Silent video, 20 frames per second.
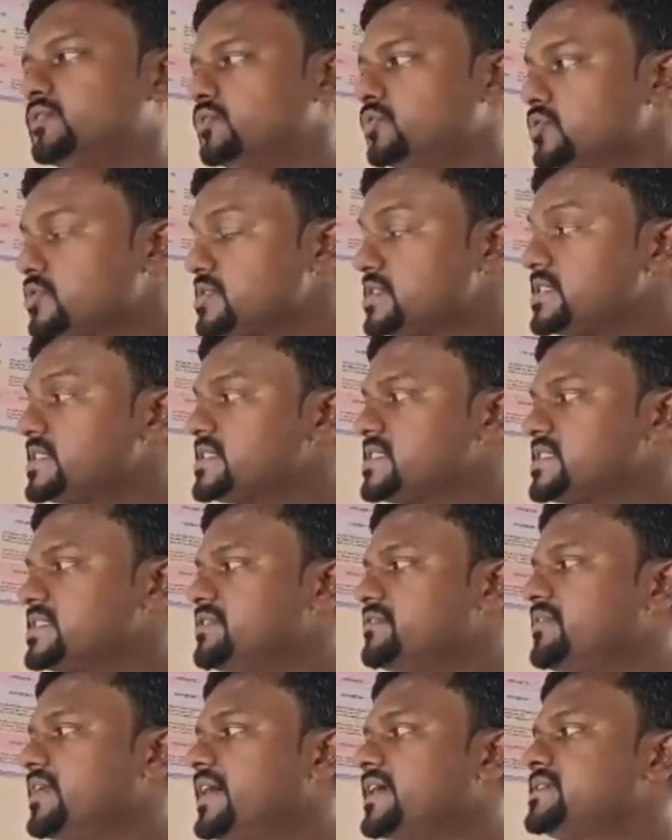use
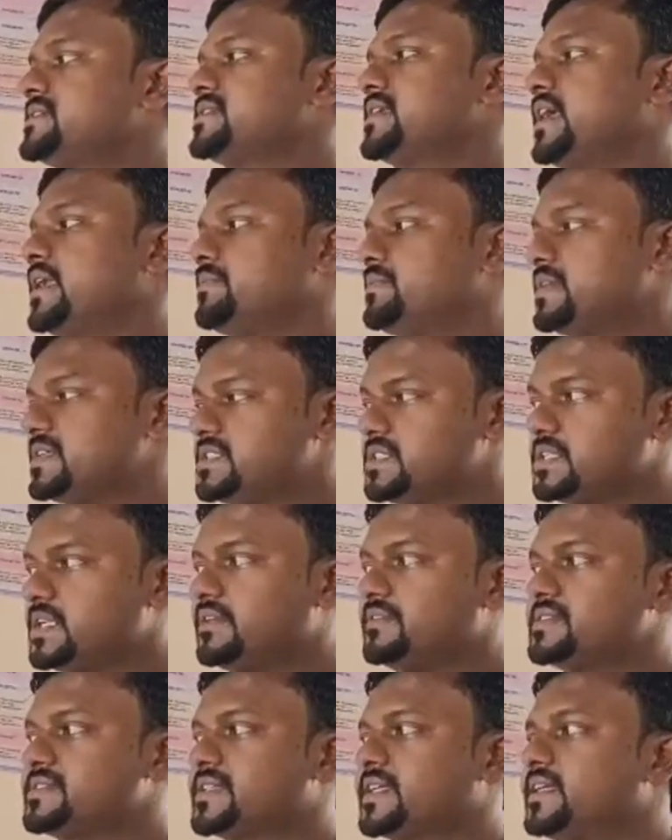this device and
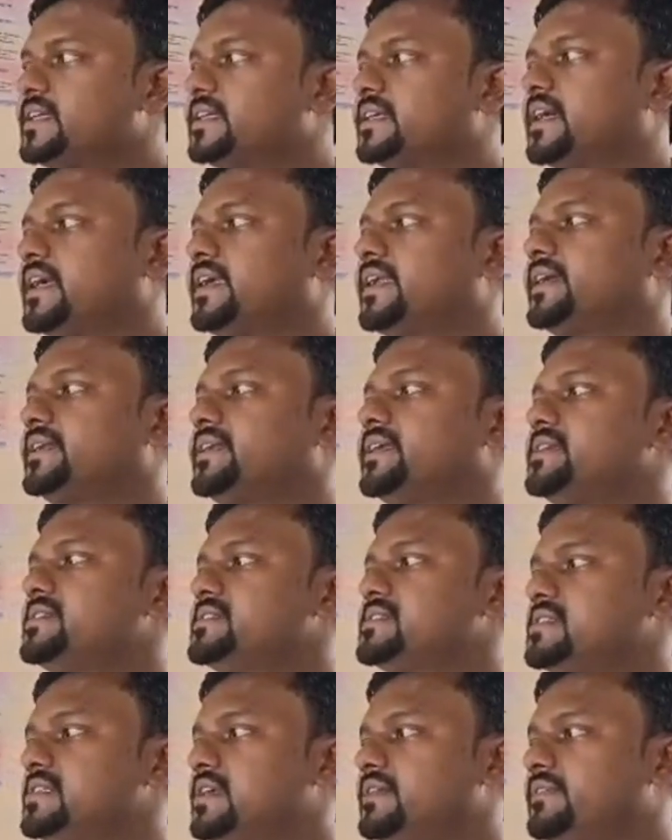measure our skin
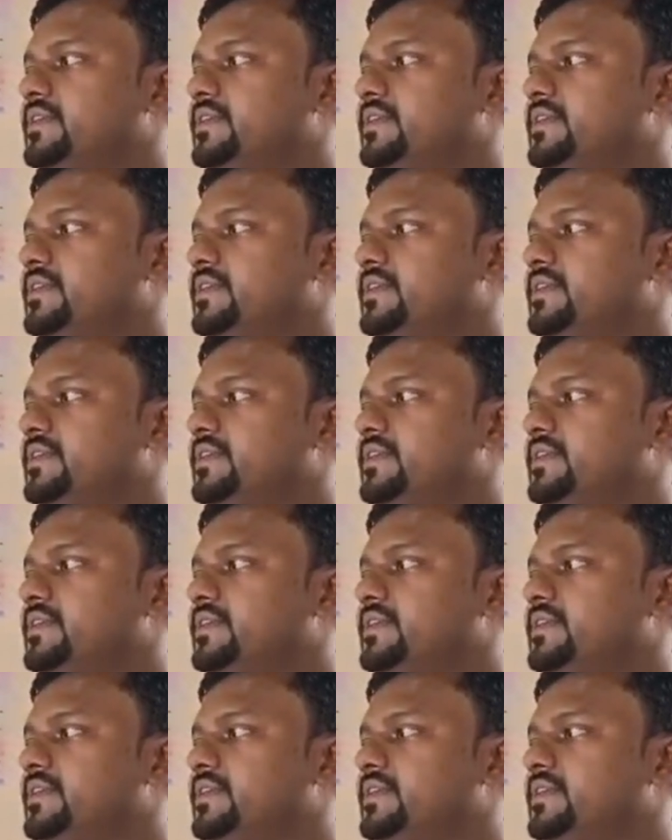conductance